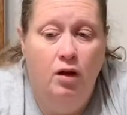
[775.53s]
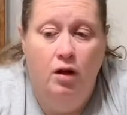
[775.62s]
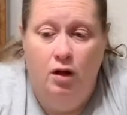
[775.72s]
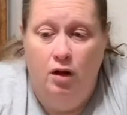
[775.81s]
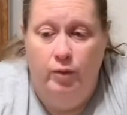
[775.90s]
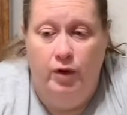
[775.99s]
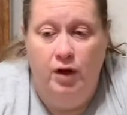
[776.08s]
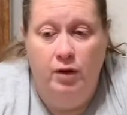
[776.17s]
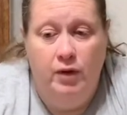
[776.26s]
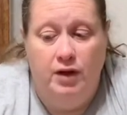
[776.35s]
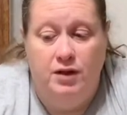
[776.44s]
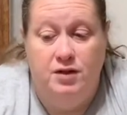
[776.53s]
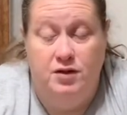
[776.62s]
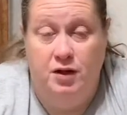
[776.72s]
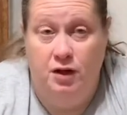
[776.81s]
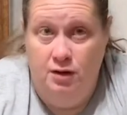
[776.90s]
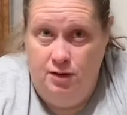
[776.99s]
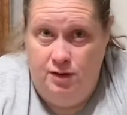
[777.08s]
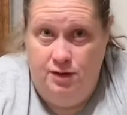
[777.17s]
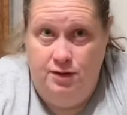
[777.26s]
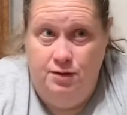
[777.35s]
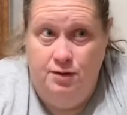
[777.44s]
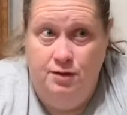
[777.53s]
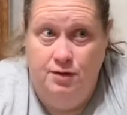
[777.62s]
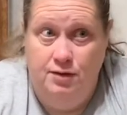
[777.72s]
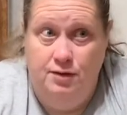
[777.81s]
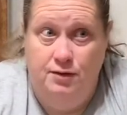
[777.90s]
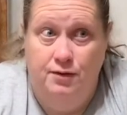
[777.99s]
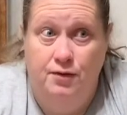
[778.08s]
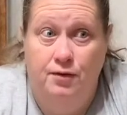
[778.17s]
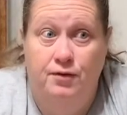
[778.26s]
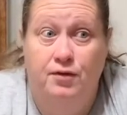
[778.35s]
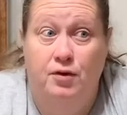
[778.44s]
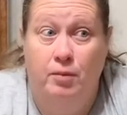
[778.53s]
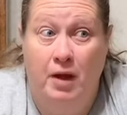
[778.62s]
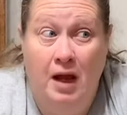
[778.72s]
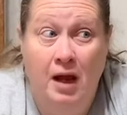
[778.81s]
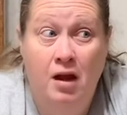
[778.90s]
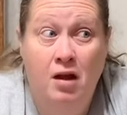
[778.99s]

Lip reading: but anyway, desserts for me